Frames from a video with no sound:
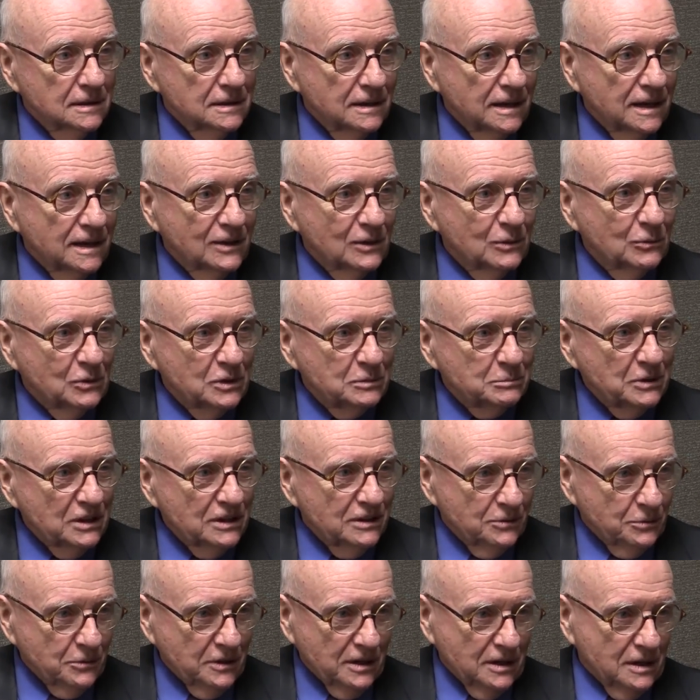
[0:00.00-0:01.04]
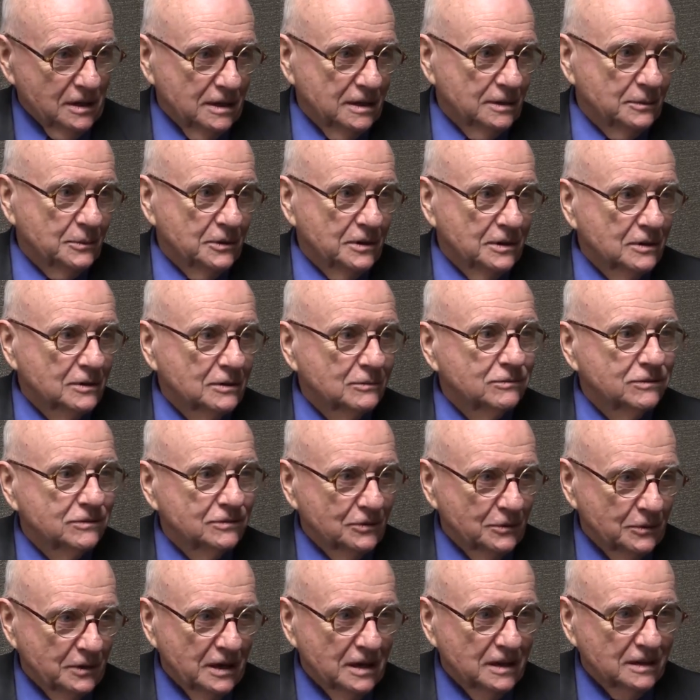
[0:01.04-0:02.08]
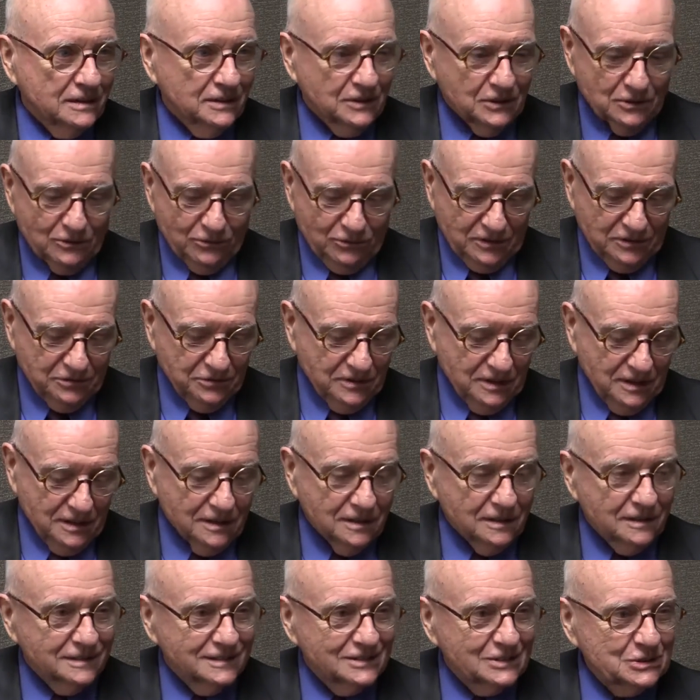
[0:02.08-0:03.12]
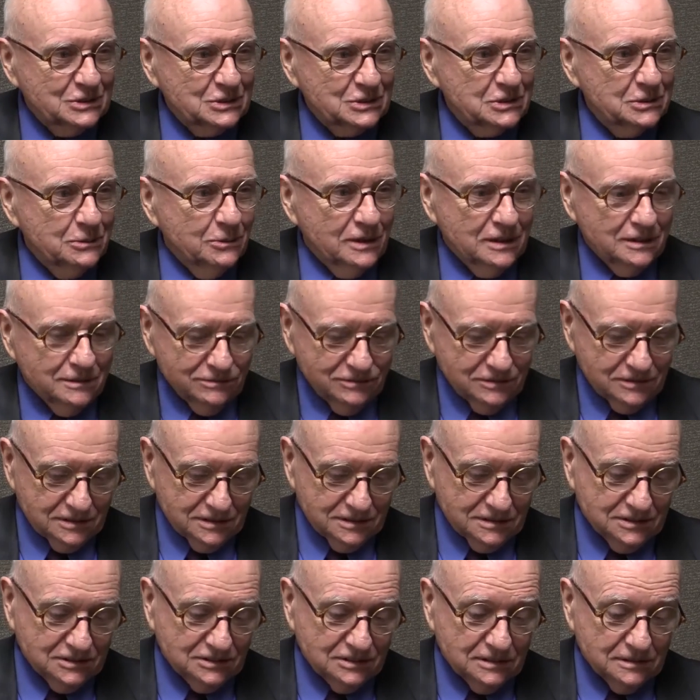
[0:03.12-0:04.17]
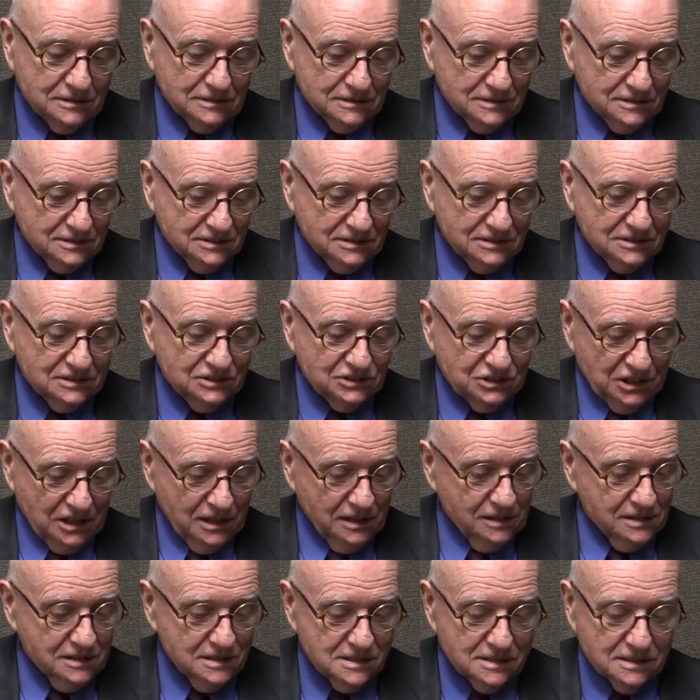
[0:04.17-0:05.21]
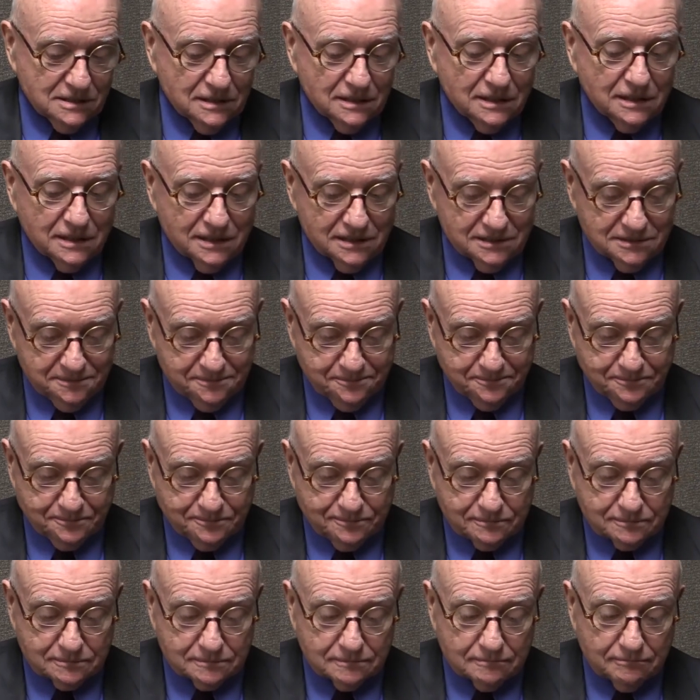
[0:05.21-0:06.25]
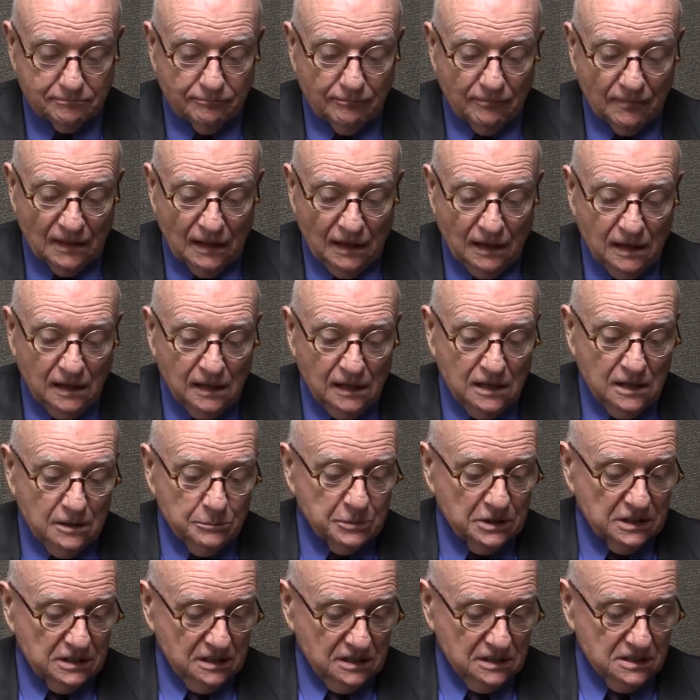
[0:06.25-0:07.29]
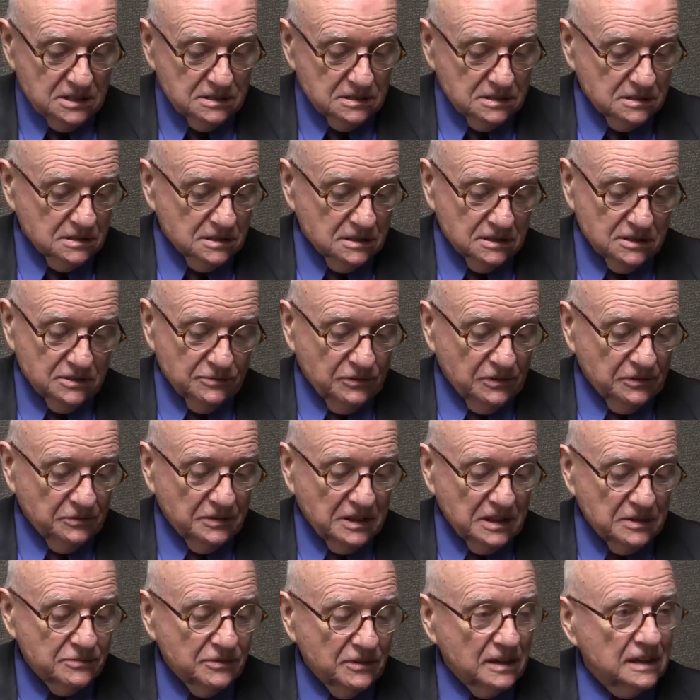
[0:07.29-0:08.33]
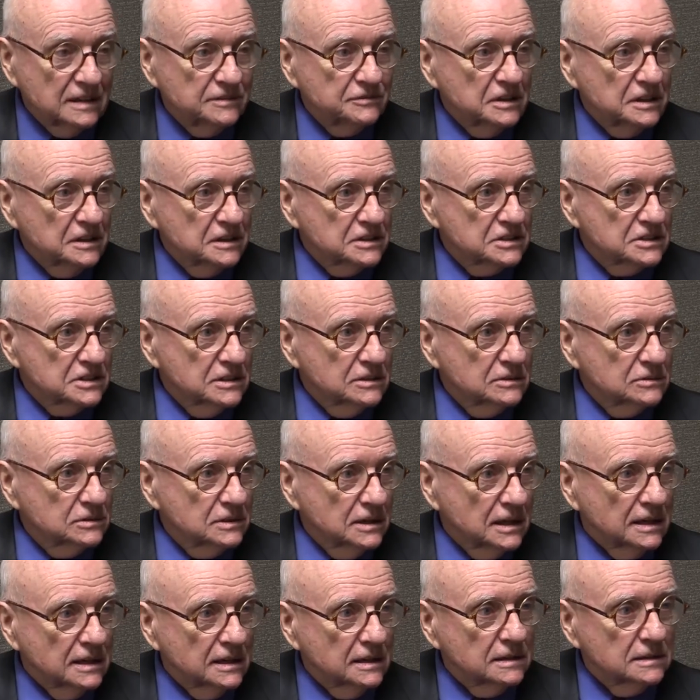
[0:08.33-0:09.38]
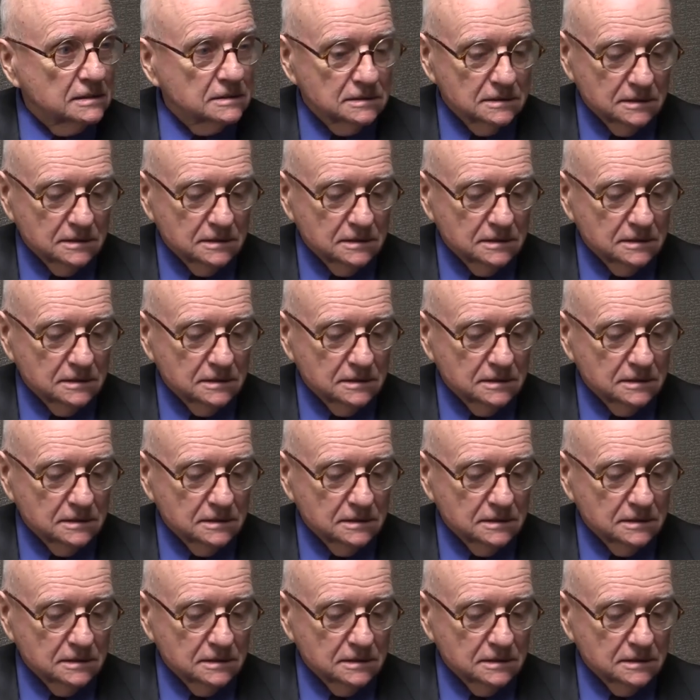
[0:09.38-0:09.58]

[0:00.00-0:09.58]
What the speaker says: Now it would be $300 or $350 a square foot. So it's changed a lot. But this is 55 years old now.